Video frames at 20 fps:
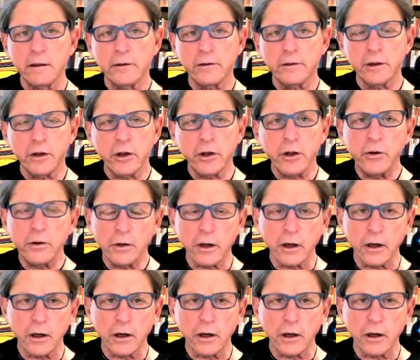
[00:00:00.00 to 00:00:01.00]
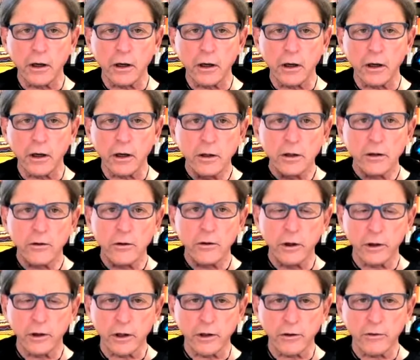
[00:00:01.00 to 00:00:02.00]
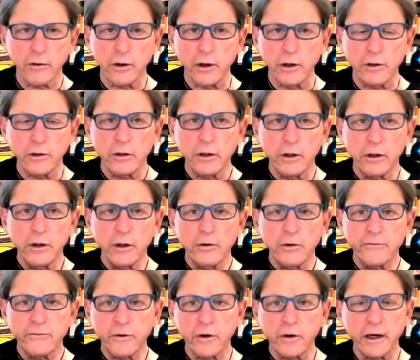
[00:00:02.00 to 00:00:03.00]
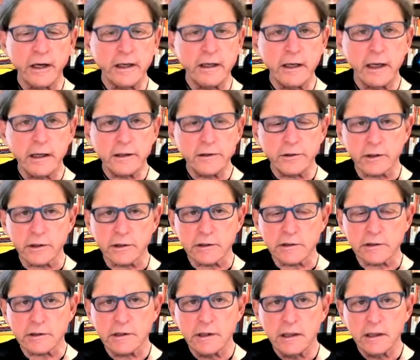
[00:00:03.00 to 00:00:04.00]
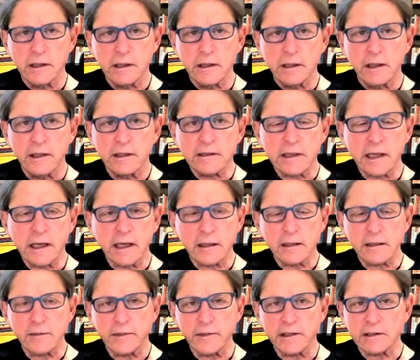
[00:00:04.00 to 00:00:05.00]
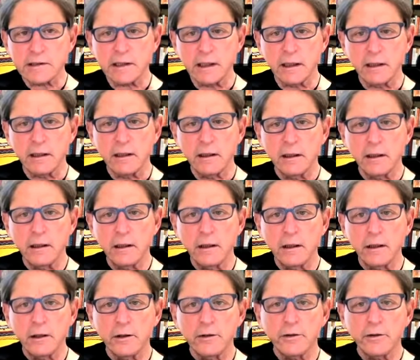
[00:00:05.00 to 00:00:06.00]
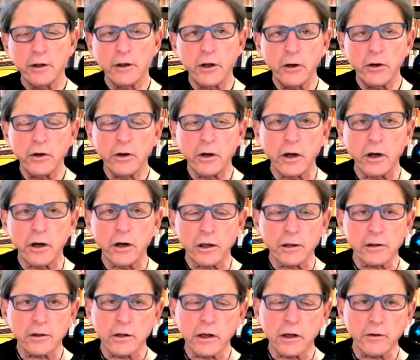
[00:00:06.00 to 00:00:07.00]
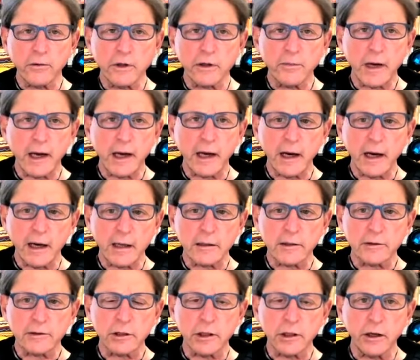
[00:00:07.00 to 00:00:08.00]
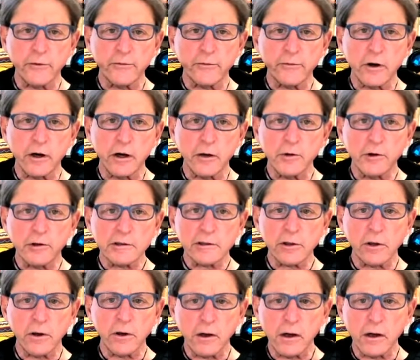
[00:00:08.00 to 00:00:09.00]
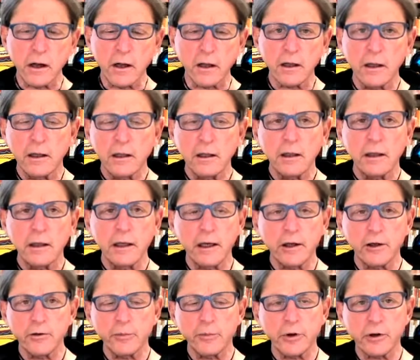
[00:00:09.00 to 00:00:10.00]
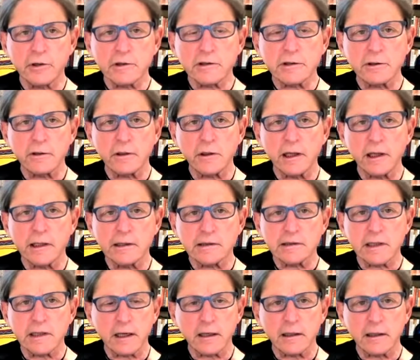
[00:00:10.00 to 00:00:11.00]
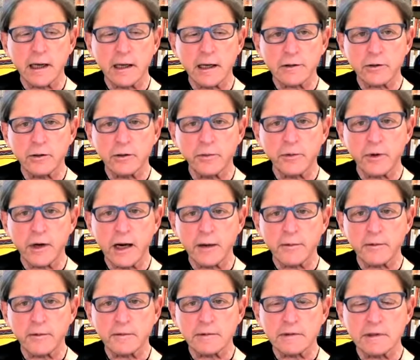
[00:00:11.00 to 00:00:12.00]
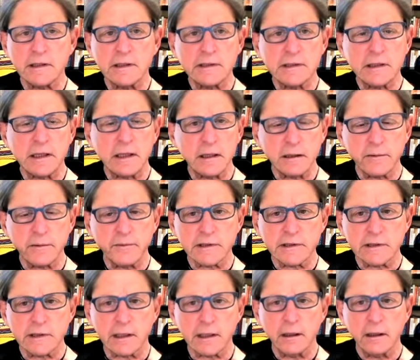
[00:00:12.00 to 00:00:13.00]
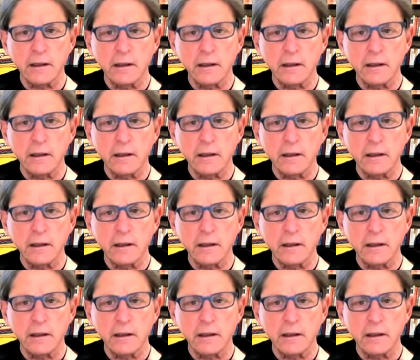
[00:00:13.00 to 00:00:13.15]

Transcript: The cure, quote unquote, for addictions is intimacy. The cure, along with biology, of almost all interpersonal and psychological problems is intimacy.